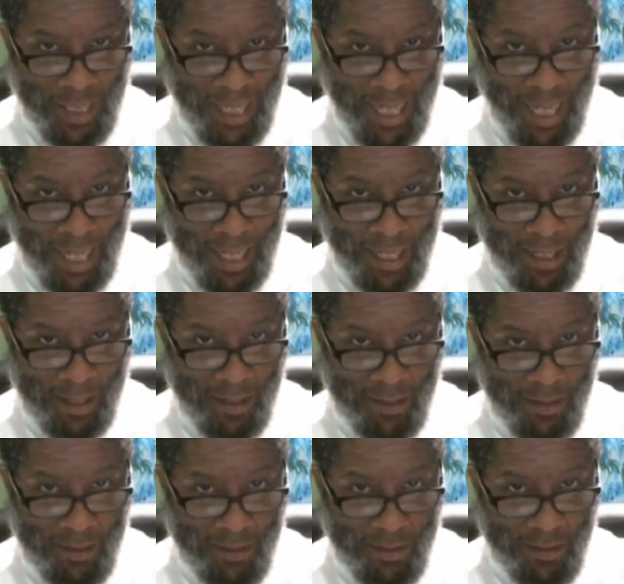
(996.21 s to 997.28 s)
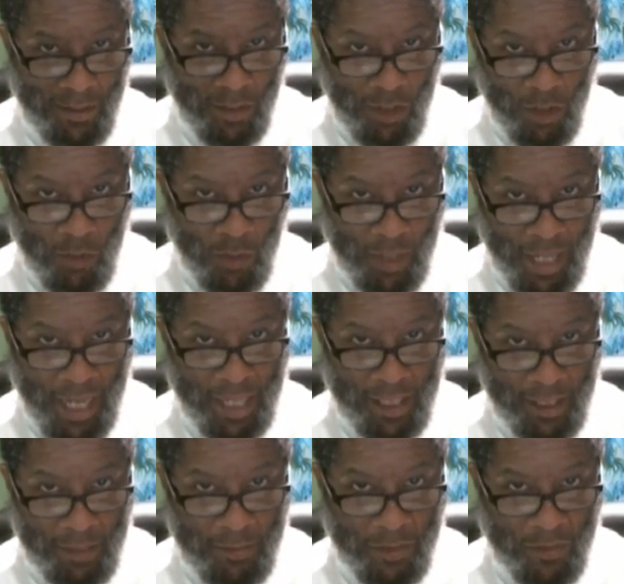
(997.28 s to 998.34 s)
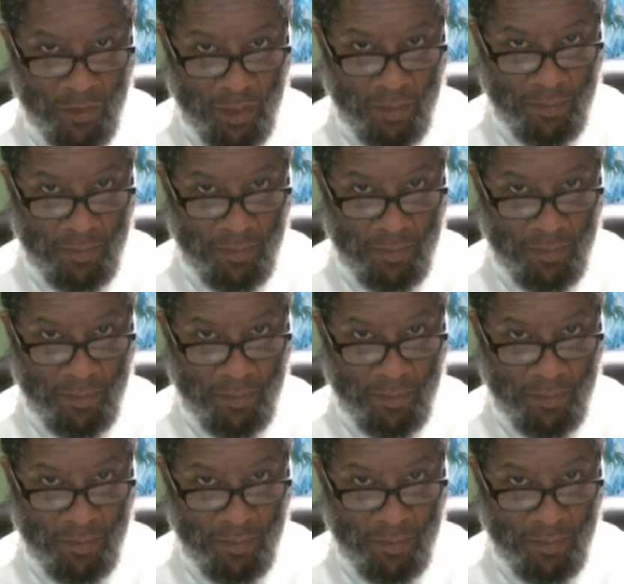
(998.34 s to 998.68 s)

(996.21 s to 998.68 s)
Canaan. You know where that comes from.